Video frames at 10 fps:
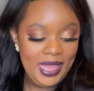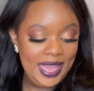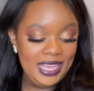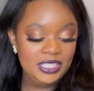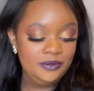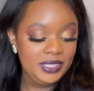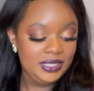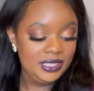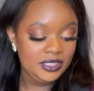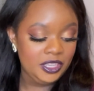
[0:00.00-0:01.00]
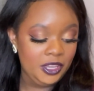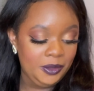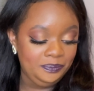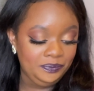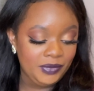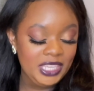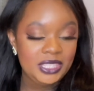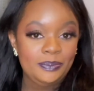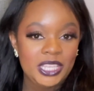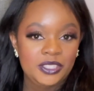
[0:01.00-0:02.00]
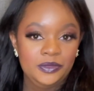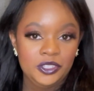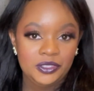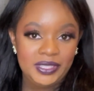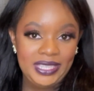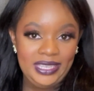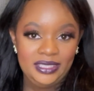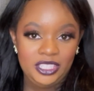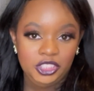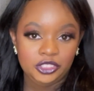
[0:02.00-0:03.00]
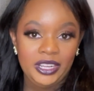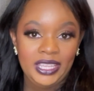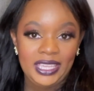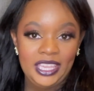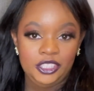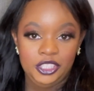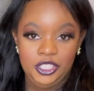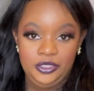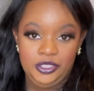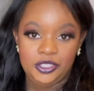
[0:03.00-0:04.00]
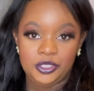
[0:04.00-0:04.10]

as this is it's best for your skin to try and get used